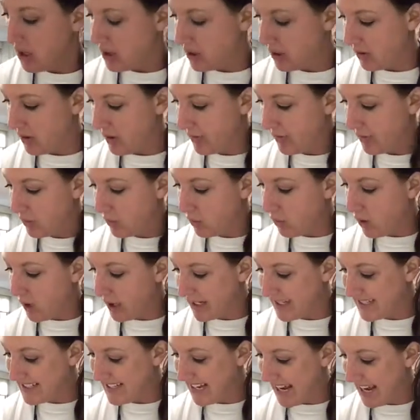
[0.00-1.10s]
So number
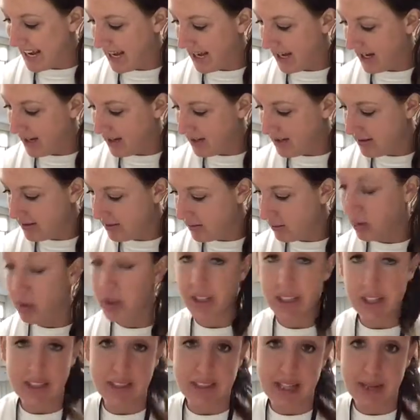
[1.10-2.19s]
1 is A. Well,
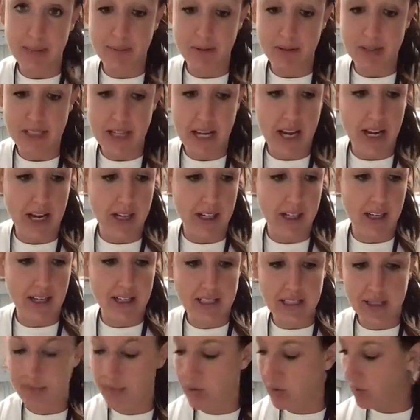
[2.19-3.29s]
the example is A, I
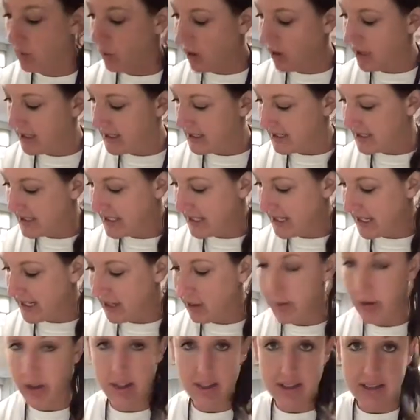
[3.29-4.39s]
guess. Number 1 is
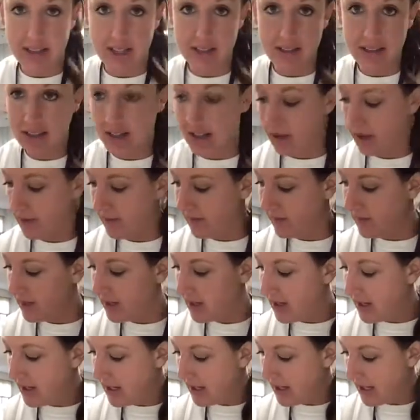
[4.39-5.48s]
D. We did that together.
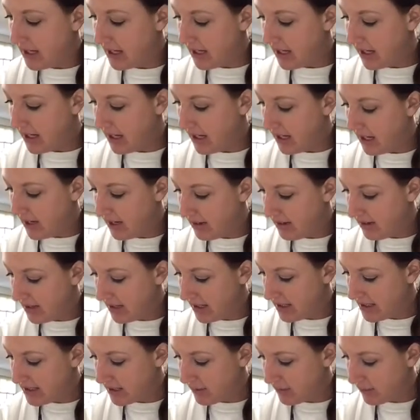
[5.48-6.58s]
E
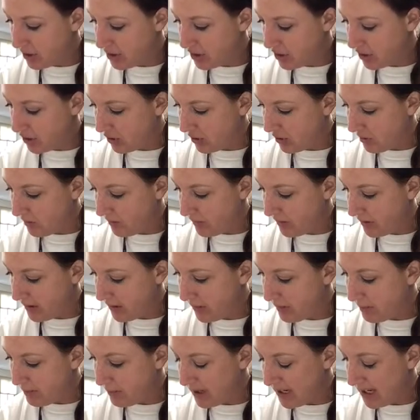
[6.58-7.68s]
is number 2.
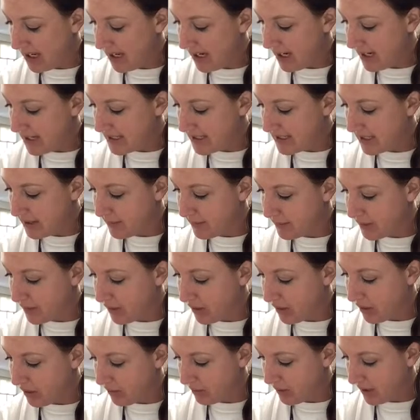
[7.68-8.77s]
B is number
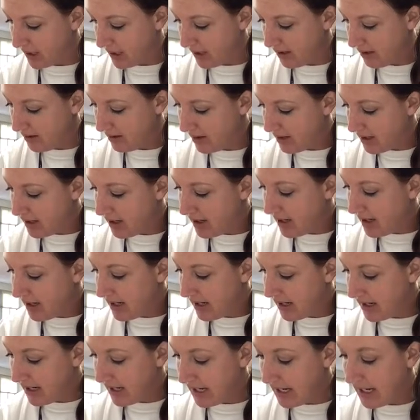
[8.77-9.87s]
3.
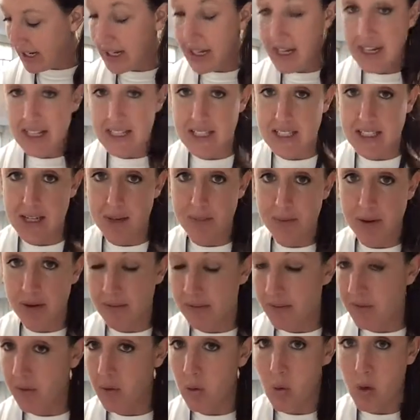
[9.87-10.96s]
E is number
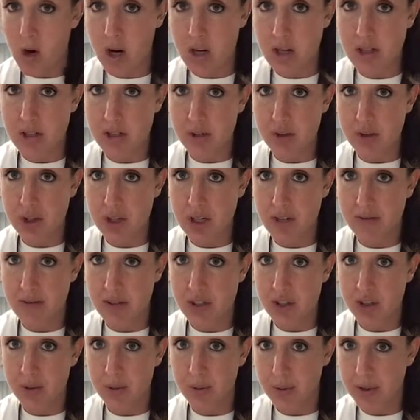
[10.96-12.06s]
4. So you should have
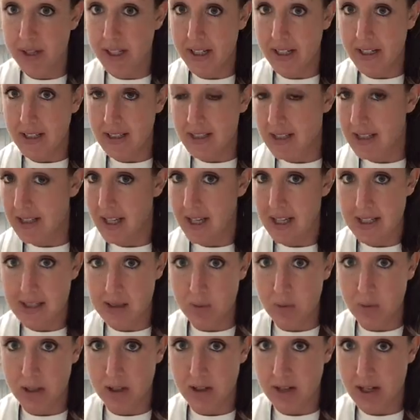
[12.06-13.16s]
2 E's.
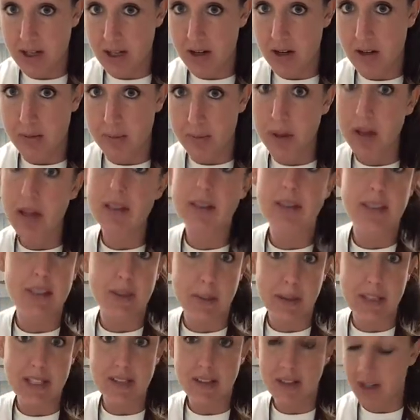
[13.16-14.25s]
Yes, weird, I know, but it's the
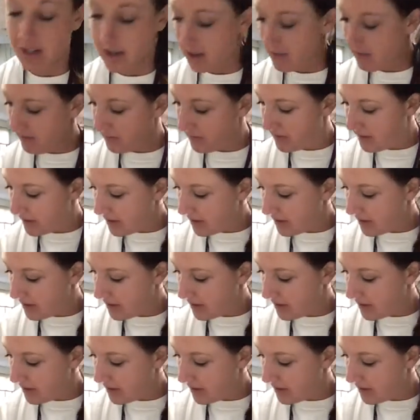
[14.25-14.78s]
best letter.